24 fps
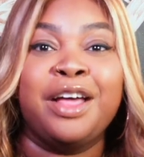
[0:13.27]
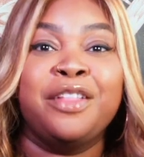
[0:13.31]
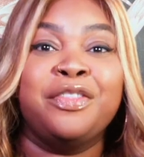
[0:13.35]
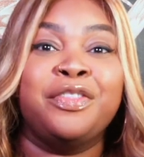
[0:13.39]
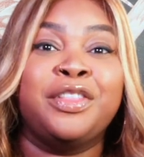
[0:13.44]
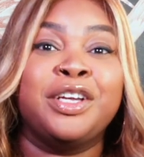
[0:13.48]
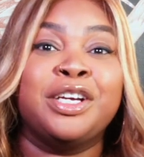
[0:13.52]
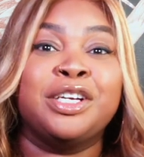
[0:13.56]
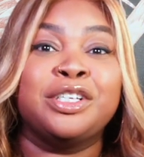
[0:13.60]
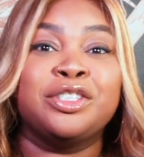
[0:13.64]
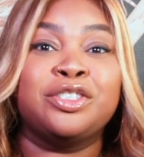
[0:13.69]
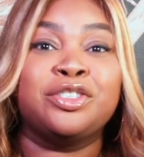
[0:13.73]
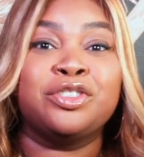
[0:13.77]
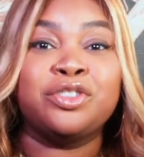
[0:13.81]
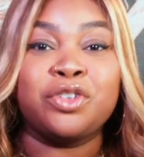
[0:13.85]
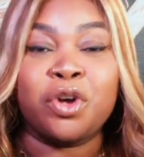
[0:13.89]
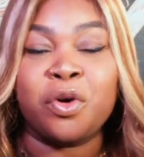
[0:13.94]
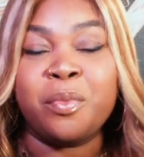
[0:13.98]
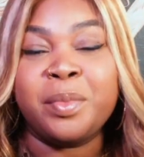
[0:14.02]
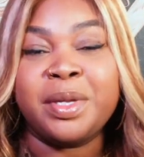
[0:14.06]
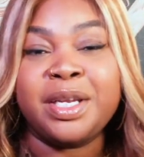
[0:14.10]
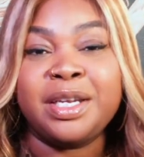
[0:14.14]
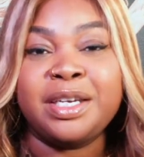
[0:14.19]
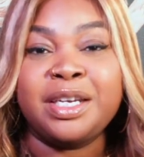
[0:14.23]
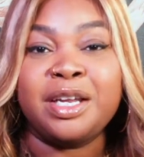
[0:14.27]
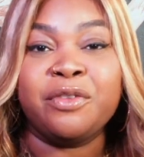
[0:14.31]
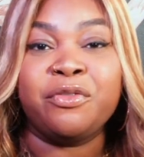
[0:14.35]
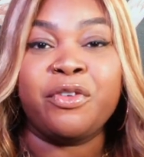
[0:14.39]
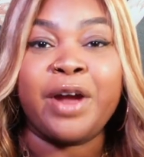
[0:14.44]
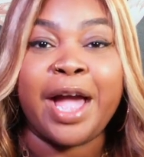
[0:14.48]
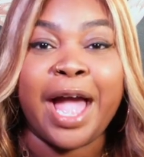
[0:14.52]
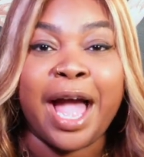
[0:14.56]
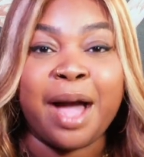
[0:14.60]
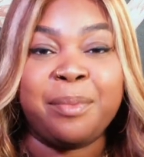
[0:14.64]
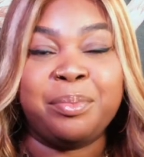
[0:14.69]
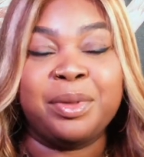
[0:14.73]
There's so many
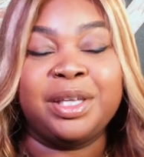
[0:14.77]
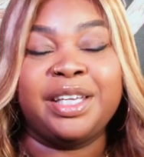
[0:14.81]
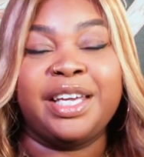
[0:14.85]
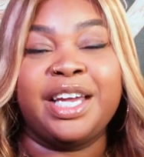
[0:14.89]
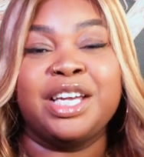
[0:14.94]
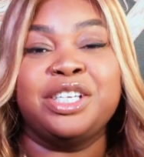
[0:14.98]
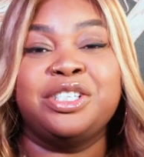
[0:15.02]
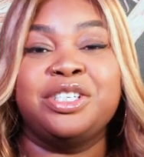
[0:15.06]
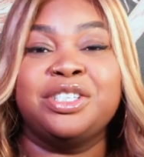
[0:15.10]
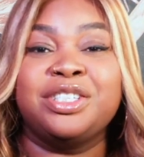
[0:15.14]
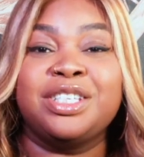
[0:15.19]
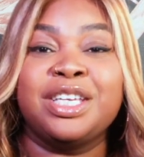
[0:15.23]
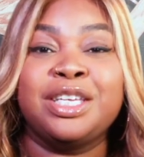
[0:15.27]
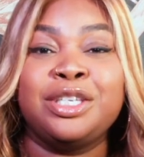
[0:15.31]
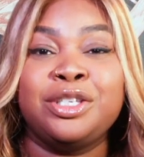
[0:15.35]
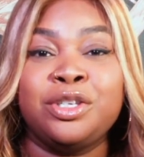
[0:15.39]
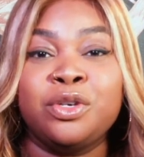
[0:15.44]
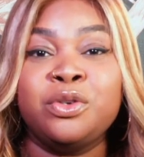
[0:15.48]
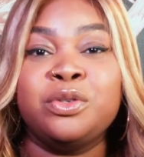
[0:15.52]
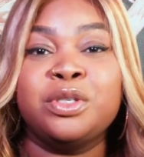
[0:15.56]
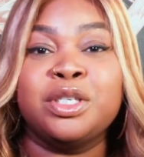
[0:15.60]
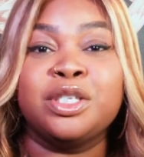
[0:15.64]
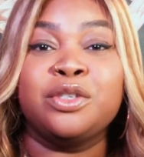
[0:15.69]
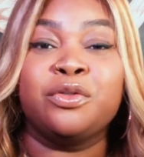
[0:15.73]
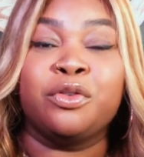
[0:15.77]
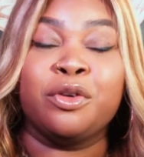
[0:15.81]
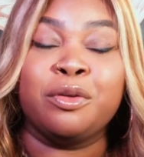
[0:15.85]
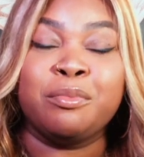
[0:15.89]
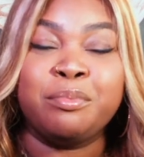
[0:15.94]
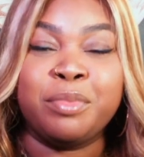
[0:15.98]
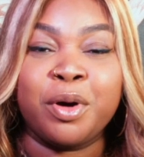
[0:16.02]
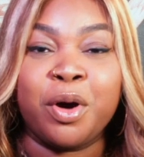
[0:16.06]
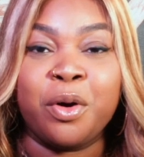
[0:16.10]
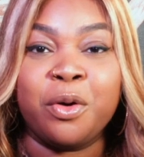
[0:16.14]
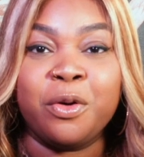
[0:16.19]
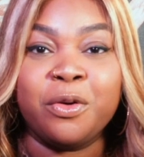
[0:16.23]
different applications and uses for
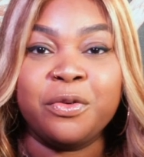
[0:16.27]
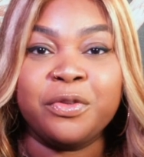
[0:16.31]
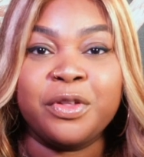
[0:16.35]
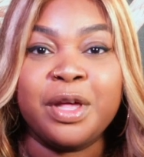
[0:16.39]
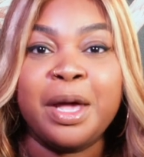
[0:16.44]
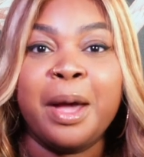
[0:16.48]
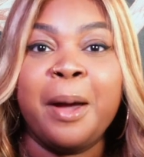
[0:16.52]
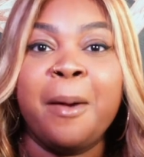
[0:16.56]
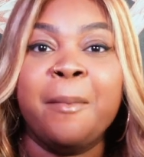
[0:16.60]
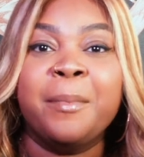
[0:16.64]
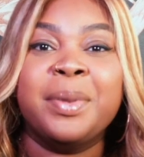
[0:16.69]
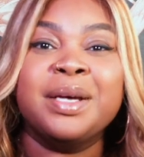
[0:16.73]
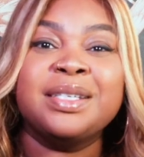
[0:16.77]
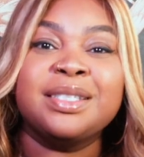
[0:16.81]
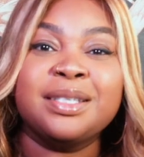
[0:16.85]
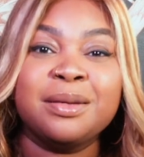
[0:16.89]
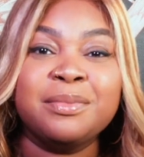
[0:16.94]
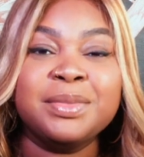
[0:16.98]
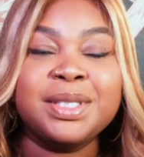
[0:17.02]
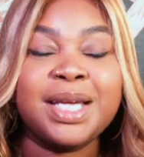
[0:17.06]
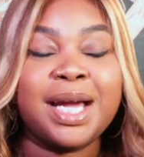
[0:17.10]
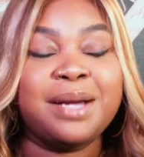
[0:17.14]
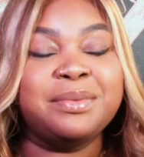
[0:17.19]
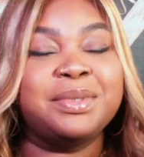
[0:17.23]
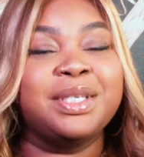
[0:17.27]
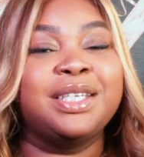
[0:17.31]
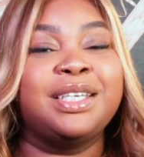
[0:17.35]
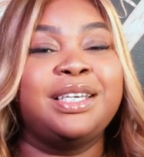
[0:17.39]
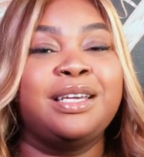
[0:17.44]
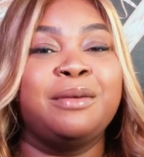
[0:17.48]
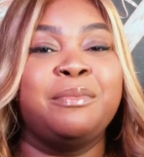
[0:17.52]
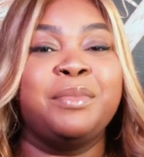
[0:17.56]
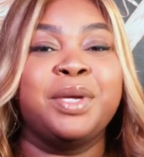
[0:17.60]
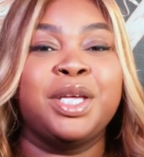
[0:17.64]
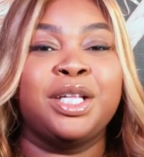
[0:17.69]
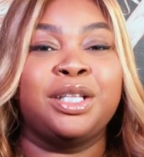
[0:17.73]
both, but sometimes it
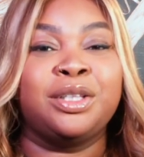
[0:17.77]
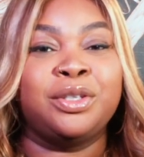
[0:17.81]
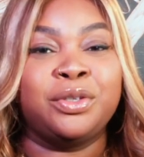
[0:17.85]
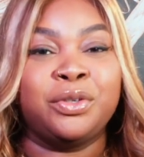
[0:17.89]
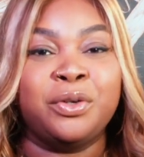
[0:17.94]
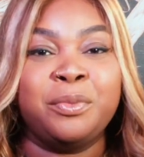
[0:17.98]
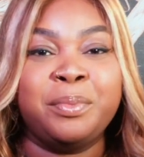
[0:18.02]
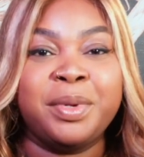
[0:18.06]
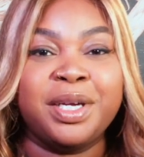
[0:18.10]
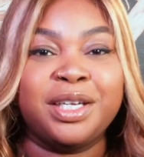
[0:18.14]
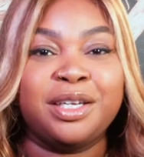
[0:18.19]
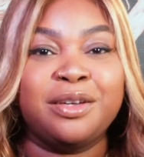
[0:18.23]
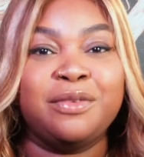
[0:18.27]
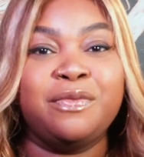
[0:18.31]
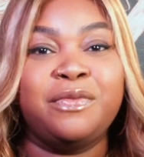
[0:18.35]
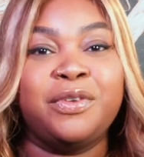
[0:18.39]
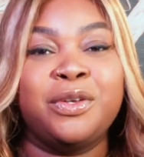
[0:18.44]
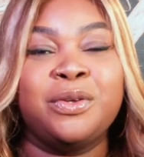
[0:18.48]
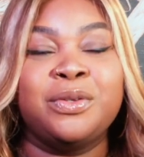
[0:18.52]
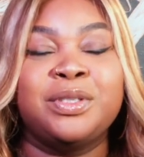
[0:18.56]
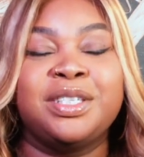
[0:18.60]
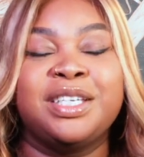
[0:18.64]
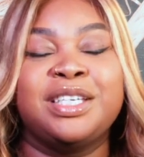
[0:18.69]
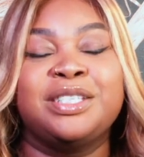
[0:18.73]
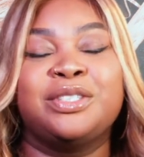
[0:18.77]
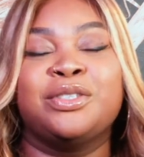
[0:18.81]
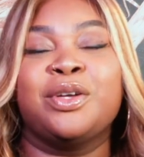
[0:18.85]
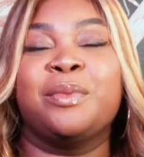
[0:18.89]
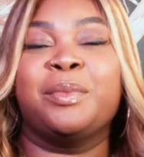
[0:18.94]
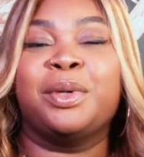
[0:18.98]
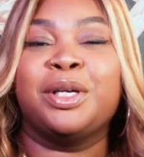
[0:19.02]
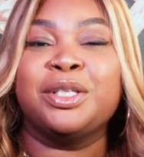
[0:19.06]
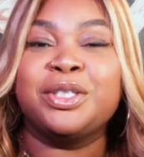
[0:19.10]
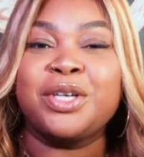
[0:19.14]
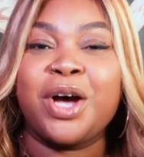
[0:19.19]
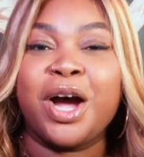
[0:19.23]
can be a little bit confusing. So I'm
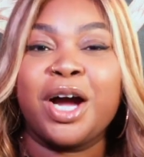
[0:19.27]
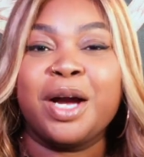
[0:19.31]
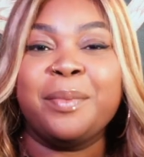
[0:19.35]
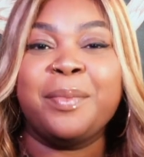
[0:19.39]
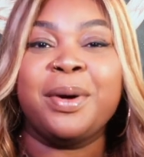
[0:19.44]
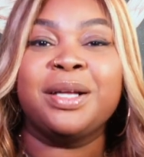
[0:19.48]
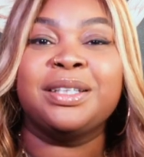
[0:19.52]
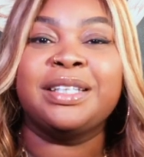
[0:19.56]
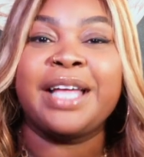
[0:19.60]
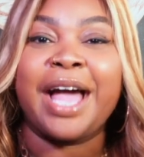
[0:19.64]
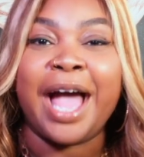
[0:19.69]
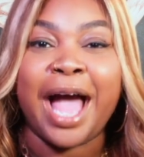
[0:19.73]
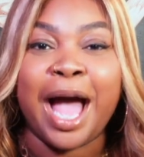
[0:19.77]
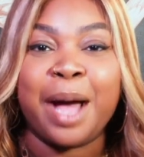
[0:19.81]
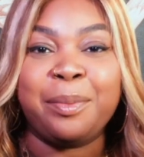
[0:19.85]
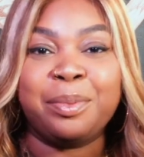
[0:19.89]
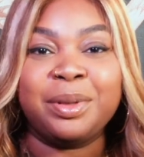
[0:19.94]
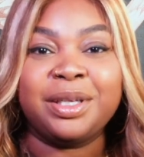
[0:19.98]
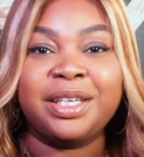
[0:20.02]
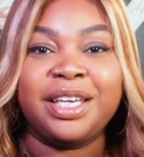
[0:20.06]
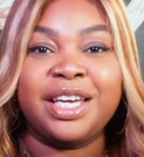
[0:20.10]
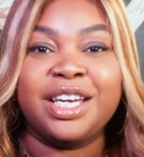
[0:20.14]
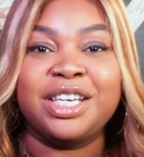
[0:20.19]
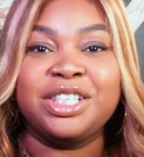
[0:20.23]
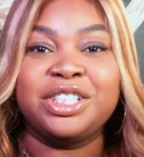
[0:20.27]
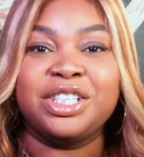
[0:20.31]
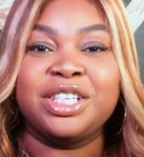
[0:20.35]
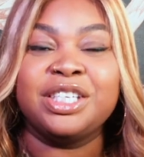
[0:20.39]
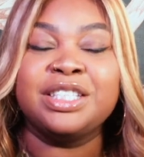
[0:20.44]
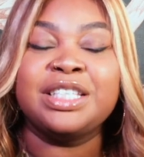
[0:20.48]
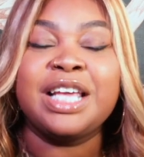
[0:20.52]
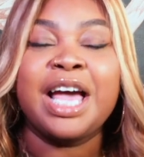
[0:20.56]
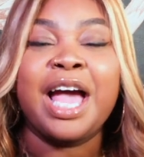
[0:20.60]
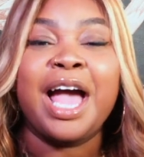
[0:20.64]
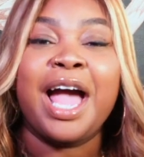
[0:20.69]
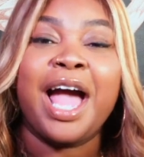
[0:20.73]
going to talk about the applications,
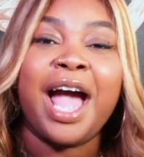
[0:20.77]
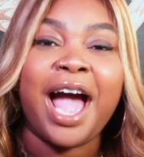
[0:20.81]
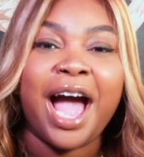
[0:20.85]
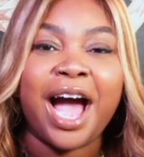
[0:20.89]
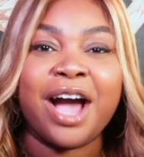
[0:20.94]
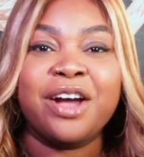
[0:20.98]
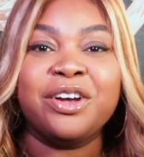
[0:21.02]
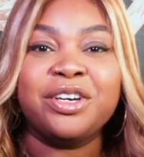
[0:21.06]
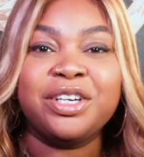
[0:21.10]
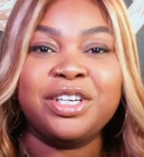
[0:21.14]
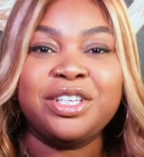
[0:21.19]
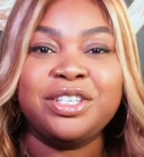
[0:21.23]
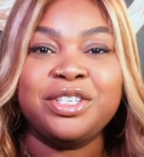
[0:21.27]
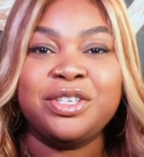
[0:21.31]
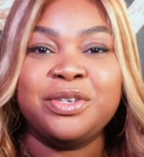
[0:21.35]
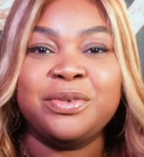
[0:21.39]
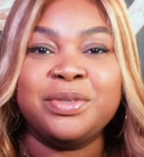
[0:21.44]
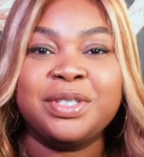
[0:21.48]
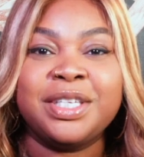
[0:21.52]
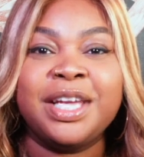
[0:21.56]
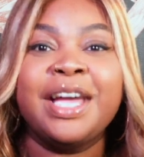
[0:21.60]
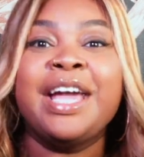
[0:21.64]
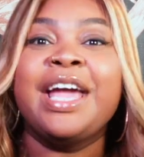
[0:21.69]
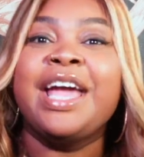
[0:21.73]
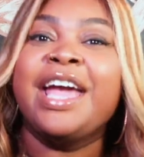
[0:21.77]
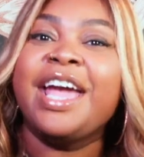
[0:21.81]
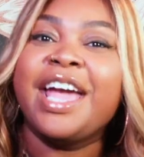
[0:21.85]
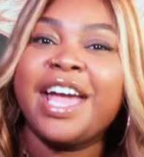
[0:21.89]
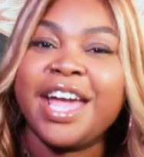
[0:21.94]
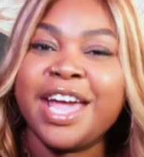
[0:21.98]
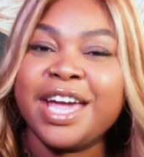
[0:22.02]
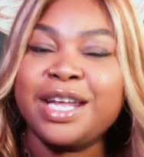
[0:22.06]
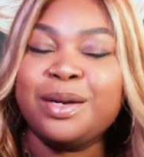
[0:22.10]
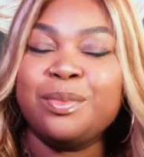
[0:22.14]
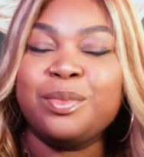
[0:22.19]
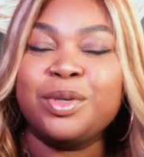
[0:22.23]
how you can use it,
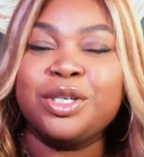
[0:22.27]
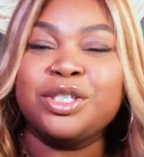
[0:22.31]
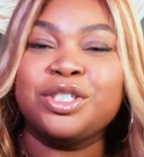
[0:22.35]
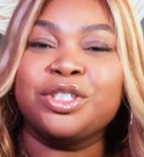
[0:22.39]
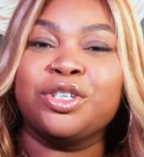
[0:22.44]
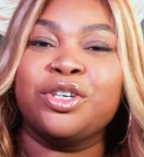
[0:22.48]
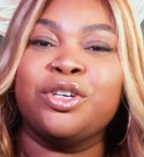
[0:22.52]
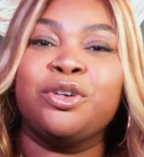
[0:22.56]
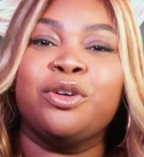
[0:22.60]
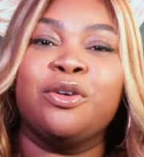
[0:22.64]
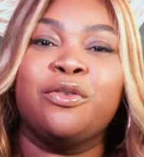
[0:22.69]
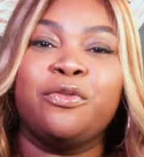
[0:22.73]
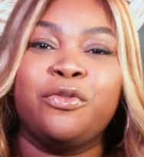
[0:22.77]
and I'm going to show you a